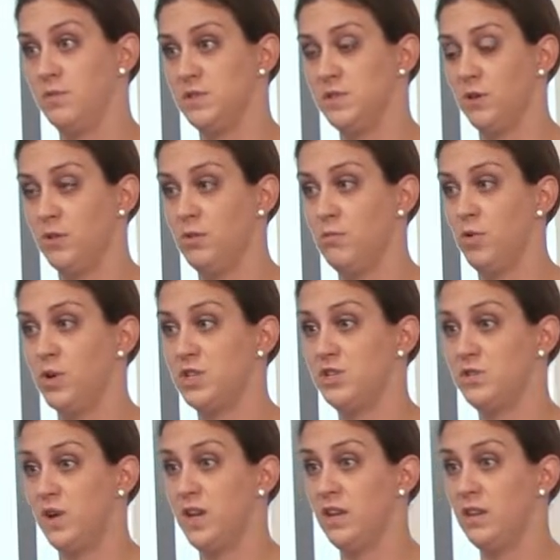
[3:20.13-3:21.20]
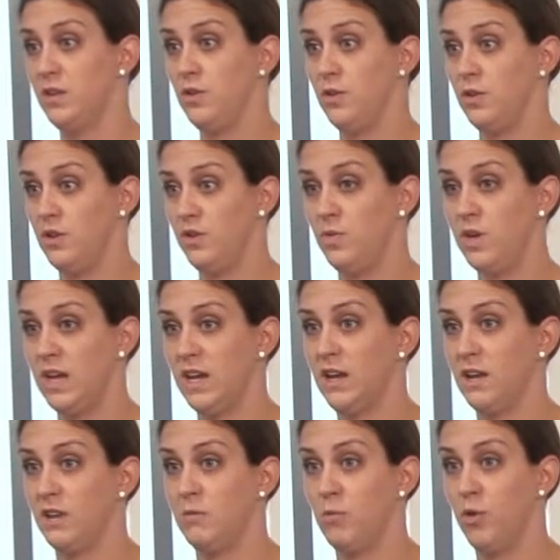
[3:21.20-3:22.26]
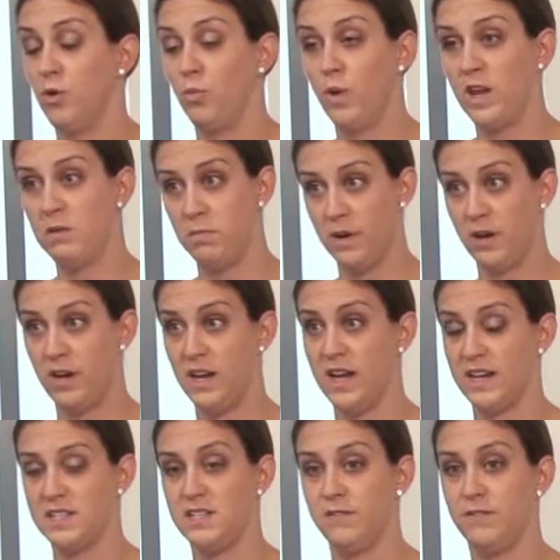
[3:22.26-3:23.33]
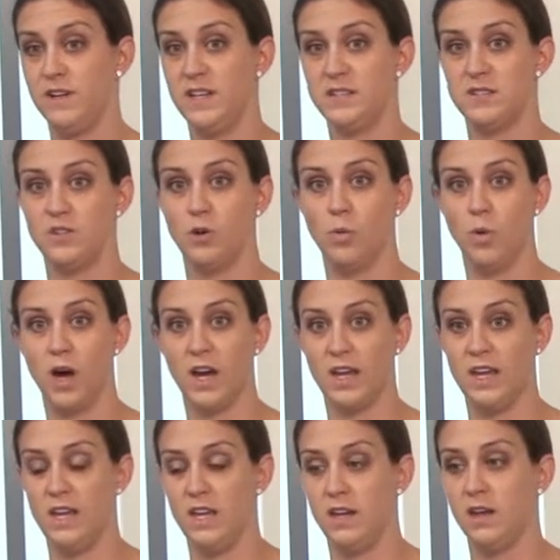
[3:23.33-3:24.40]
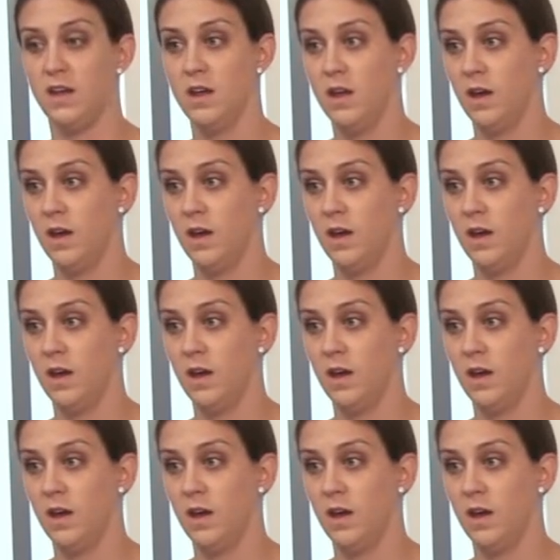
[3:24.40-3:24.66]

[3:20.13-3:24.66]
So the more strength you get and the more weight-bearing activities, so walking,